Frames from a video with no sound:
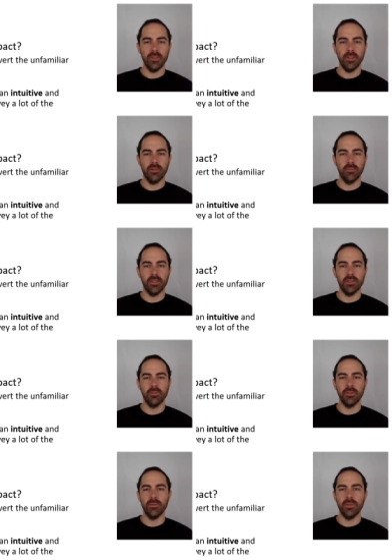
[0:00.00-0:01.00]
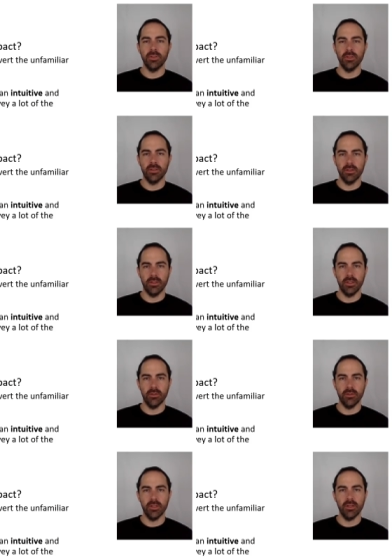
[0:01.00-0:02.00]
the comparison between the
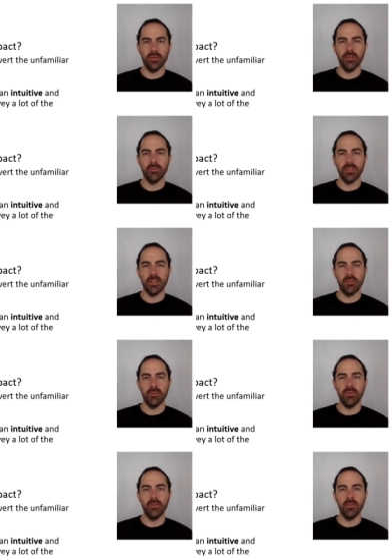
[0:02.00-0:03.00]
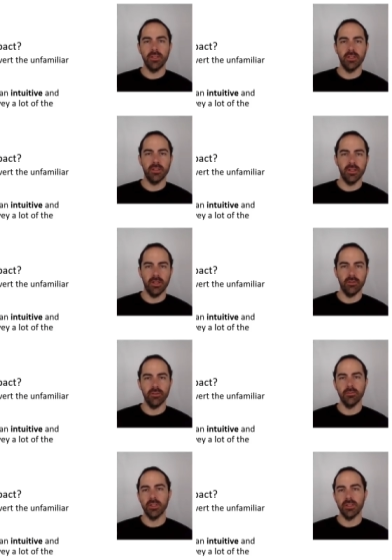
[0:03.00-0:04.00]
current algorithm that I'm developing and the
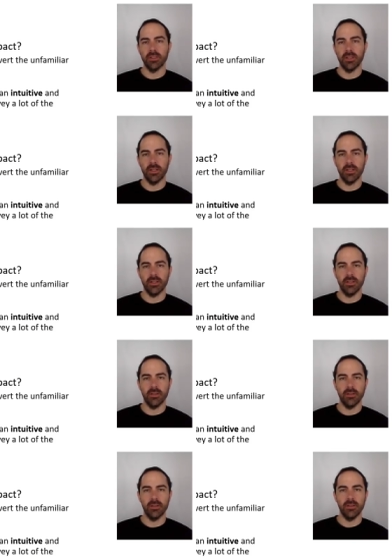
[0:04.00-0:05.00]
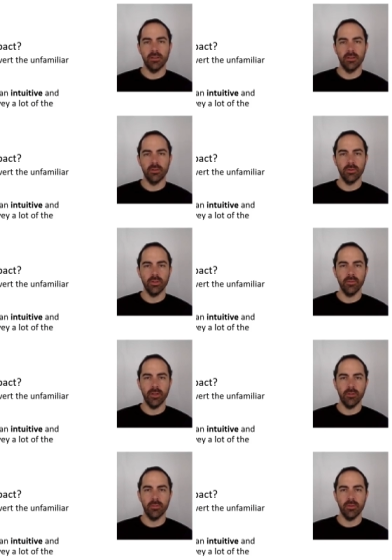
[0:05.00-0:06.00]
algorithm that I could
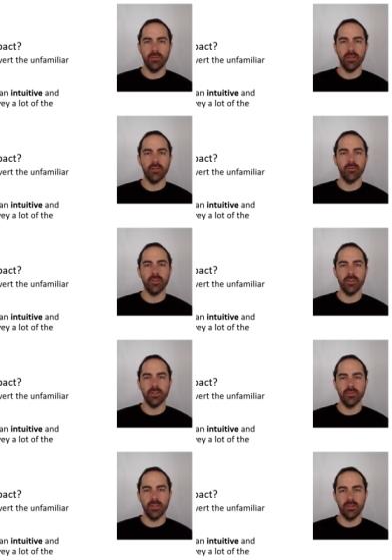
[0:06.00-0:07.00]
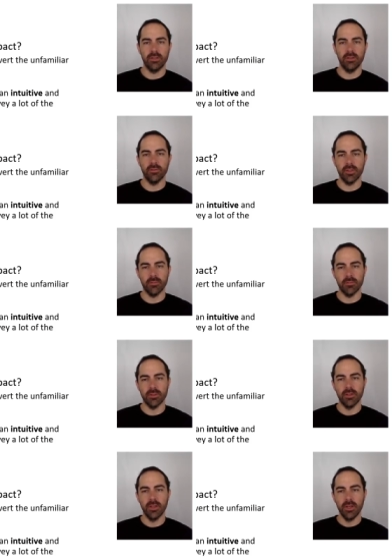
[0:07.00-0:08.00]
develop if I converted events into
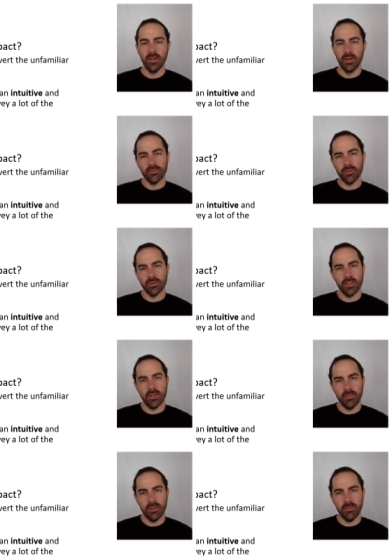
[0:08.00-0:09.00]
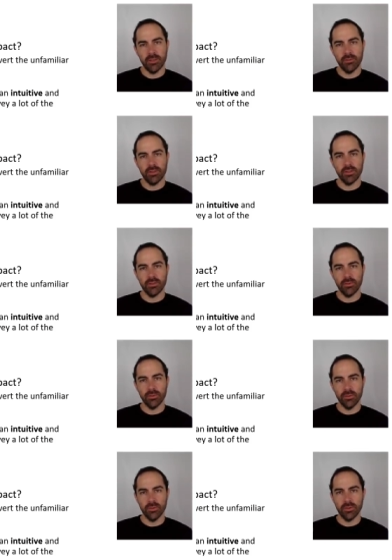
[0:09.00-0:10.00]
frames. Of course, there are many metrics that you
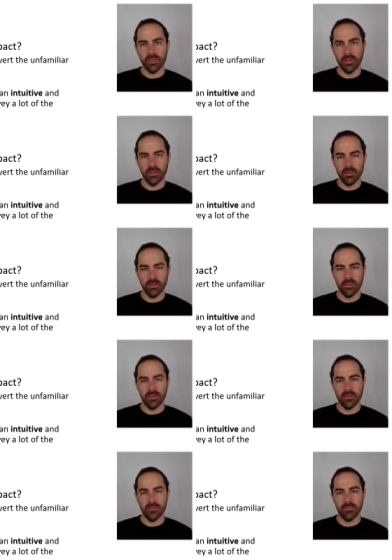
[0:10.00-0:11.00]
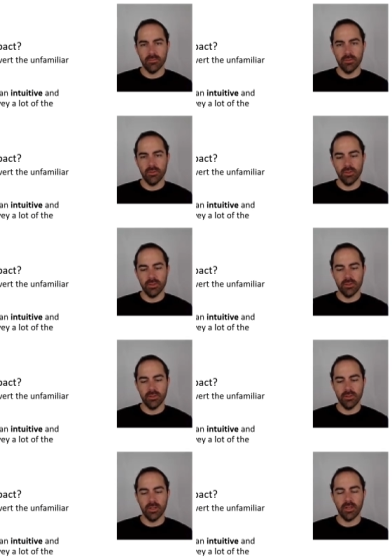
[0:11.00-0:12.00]
could use here, uh, not
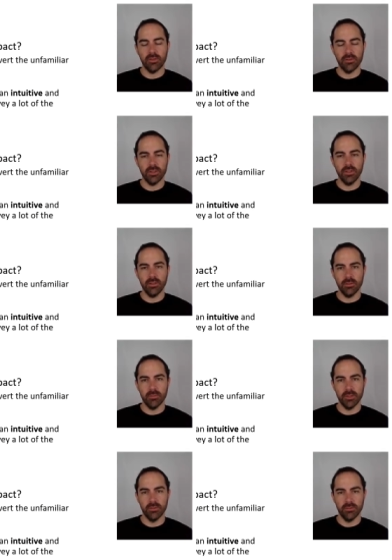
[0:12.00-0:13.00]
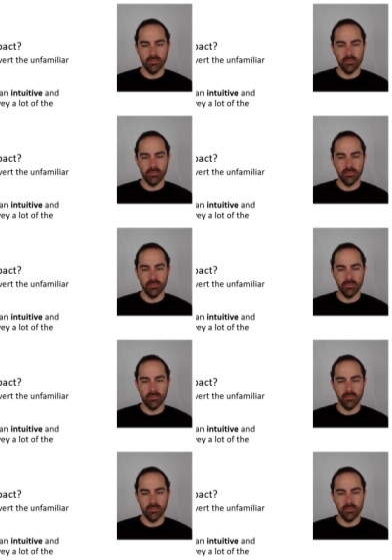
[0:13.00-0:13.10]
just uh, accuracy, but